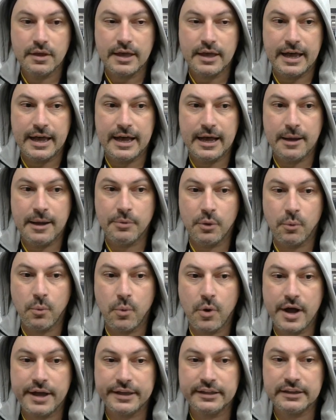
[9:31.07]
The
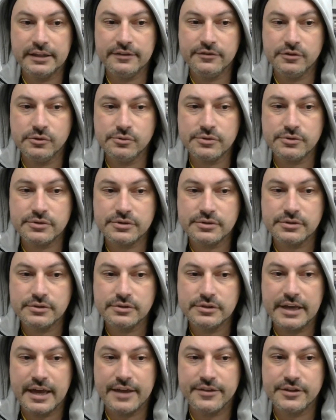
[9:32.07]
white levels,
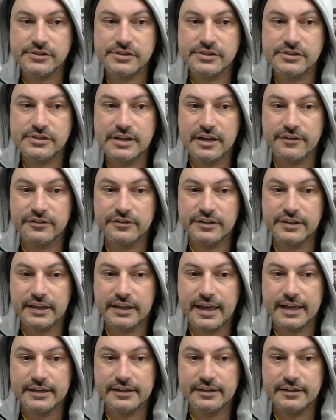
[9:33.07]
yeah, this is definitely the
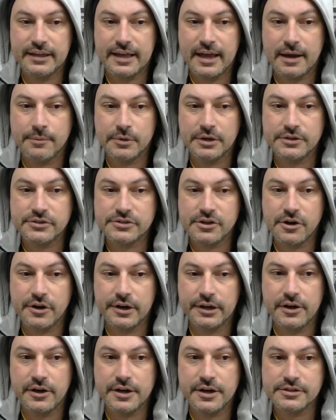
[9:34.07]
Canon camera. Sorry
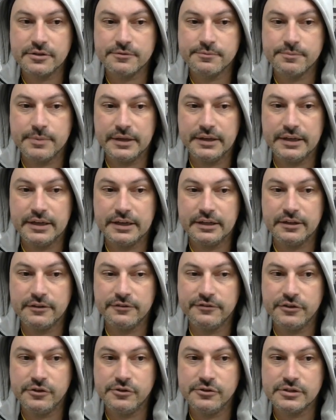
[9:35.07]
guys, I've been getting
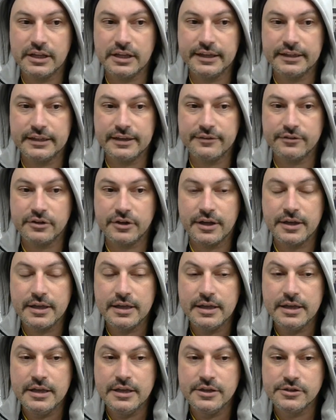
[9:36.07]
confused lately, haven't I?
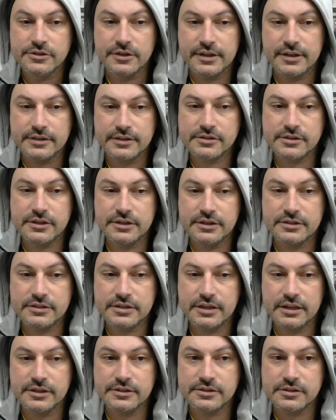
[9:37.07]
So that's going to
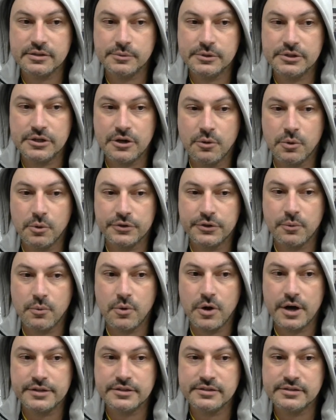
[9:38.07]
tell us that we don't want the
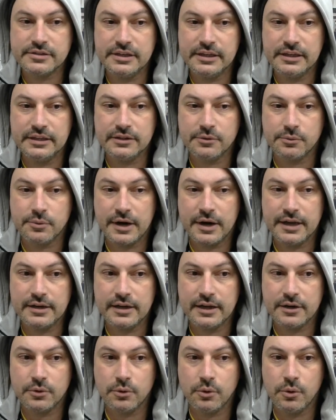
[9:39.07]
white sitting in the red
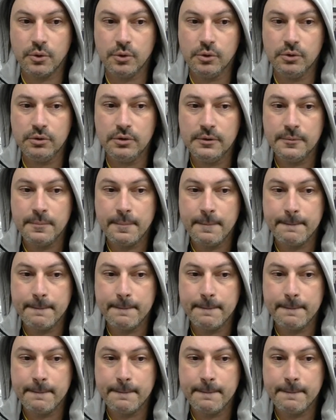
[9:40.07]
at all.